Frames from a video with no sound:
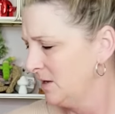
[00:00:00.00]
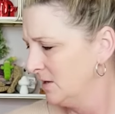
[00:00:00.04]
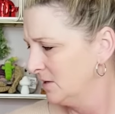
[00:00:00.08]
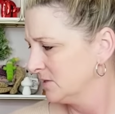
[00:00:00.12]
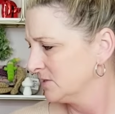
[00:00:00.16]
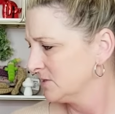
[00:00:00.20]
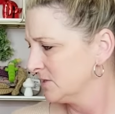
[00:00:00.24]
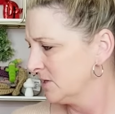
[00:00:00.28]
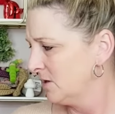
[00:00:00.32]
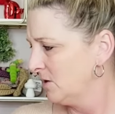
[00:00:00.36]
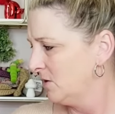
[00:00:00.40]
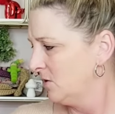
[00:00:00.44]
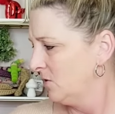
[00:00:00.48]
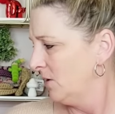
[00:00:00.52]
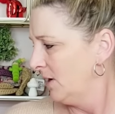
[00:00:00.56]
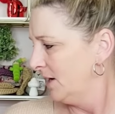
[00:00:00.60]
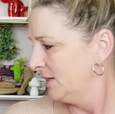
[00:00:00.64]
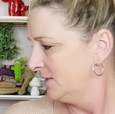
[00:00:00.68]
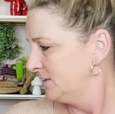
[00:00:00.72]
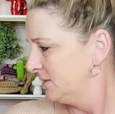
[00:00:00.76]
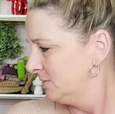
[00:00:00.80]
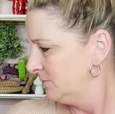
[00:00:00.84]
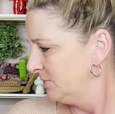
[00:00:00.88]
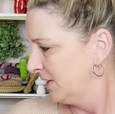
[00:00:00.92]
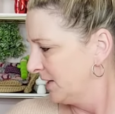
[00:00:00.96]
So I
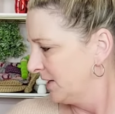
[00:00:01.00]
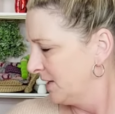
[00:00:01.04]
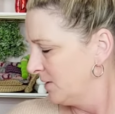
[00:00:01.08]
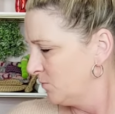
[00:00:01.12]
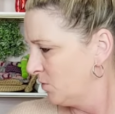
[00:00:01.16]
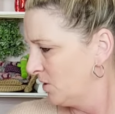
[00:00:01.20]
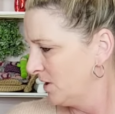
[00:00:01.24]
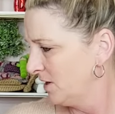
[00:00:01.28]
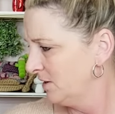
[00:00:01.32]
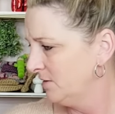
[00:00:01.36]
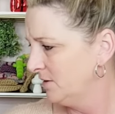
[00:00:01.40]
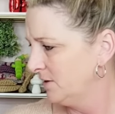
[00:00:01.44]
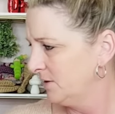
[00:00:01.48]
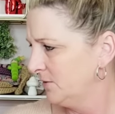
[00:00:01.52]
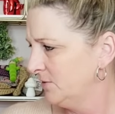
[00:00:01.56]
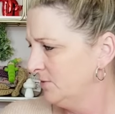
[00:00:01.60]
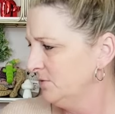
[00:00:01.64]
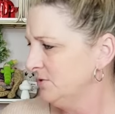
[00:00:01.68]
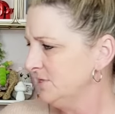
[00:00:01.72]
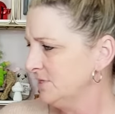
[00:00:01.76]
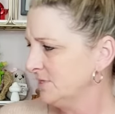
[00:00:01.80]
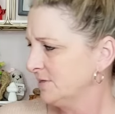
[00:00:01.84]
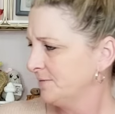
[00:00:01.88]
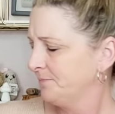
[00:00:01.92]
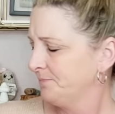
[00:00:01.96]
did pick up one of
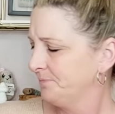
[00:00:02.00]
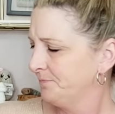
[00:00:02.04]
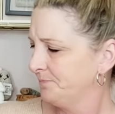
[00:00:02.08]
those.